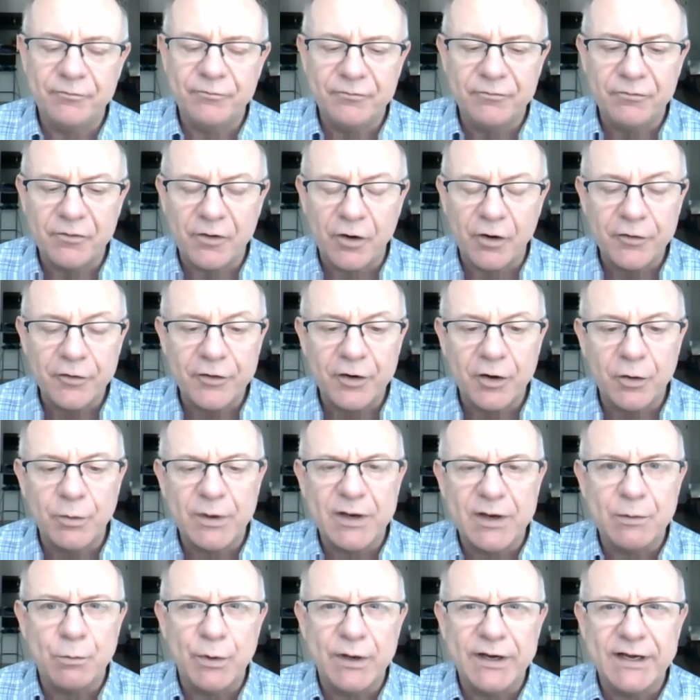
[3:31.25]
further
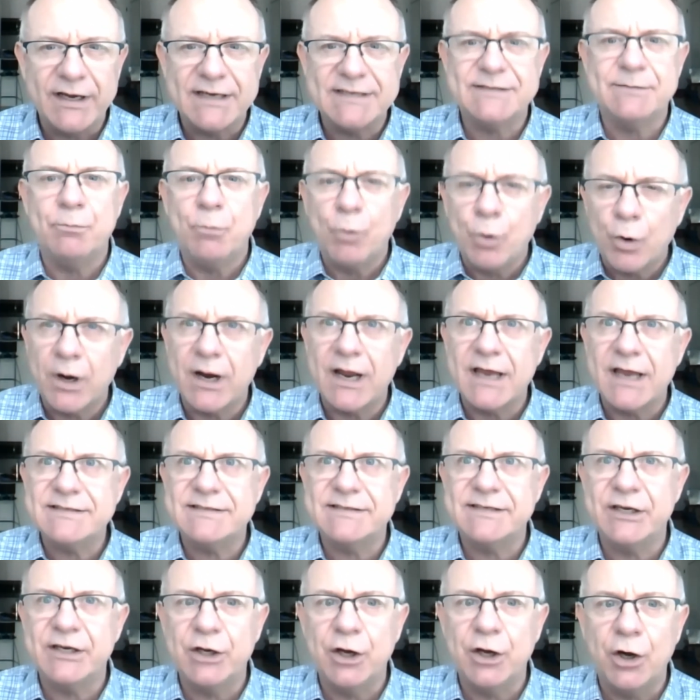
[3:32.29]
we went into more
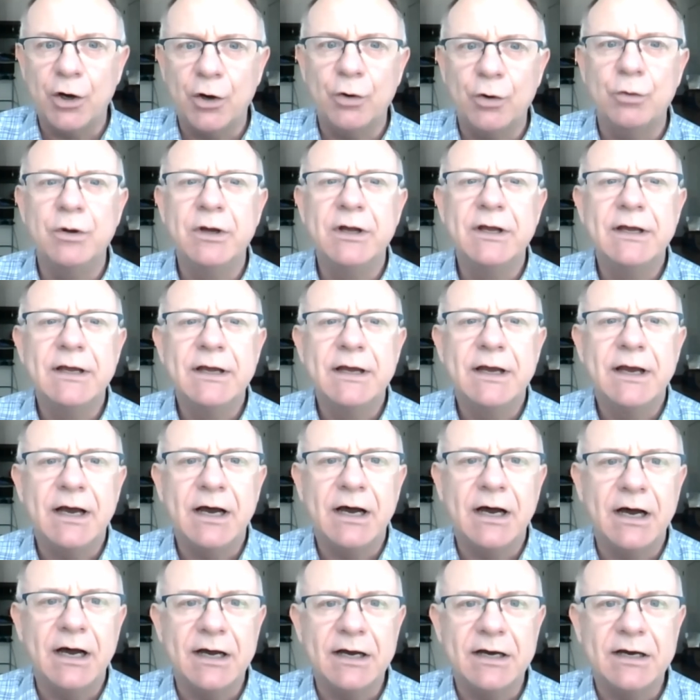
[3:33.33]
SEO
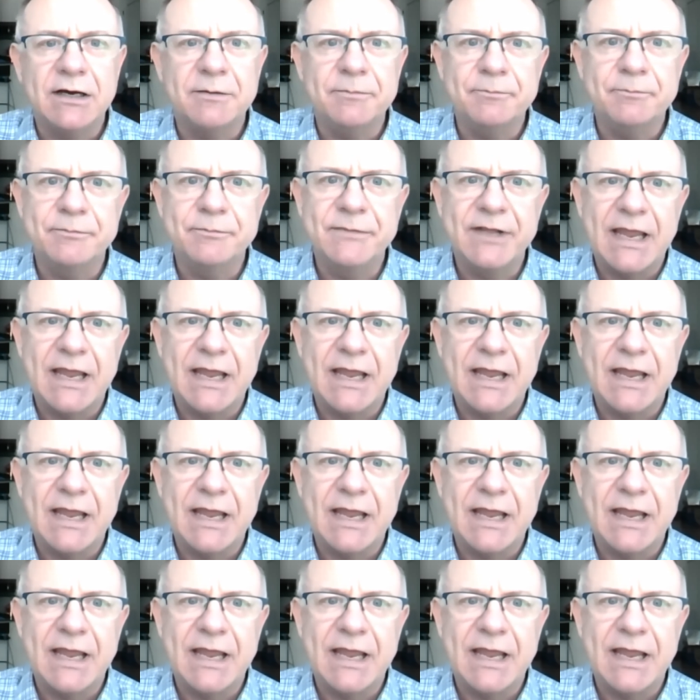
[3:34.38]
um,